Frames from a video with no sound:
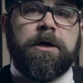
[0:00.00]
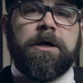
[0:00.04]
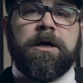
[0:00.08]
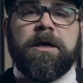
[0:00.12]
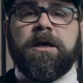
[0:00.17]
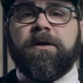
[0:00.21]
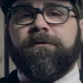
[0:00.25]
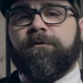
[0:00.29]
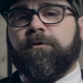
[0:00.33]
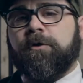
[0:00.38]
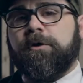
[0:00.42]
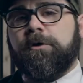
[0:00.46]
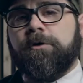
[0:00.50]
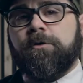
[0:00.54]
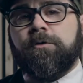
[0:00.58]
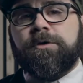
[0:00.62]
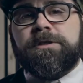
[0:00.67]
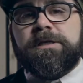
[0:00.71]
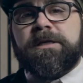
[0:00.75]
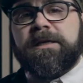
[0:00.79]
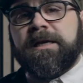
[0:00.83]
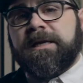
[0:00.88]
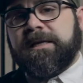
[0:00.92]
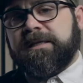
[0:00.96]
If we're
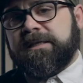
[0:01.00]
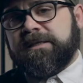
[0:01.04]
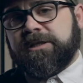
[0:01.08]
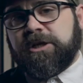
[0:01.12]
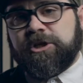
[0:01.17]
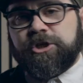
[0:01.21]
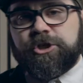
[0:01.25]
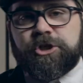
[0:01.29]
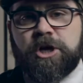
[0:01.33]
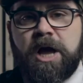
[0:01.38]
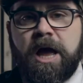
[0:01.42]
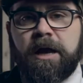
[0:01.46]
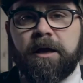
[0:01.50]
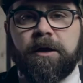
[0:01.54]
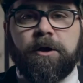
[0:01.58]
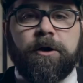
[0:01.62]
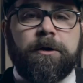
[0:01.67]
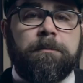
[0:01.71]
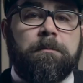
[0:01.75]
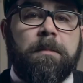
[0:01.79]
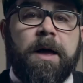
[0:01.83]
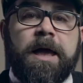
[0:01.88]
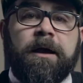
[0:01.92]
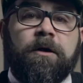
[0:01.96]
using it as a
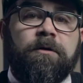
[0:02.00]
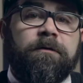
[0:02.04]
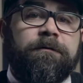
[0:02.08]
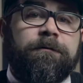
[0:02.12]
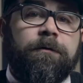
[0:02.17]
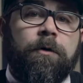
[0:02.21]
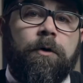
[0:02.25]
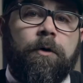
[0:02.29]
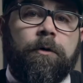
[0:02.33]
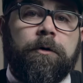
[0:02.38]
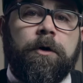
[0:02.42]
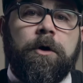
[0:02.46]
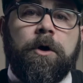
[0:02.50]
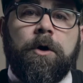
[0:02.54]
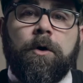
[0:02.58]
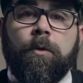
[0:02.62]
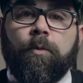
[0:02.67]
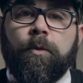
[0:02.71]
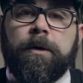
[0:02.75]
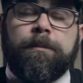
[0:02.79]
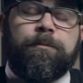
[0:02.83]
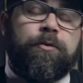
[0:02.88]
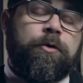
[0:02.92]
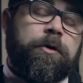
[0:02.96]
shotgun microphone,
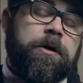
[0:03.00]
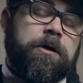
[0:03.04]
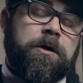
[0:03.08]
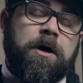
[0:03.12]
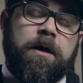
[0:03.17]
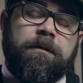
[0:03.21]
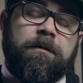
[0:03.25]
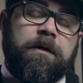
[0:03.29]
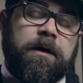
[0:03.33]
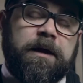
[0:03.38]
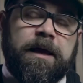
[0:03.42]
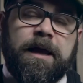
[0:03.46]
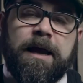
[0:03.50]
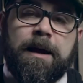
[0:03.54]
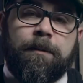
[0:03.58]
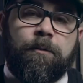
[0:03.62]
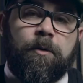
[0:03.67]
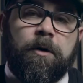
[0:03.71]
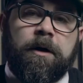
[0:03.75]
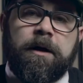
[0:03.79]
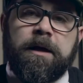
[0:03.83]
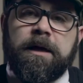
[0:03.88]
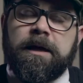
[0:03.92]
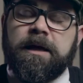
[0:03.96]
we put it on the
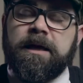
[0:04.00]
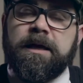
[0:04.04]
camera.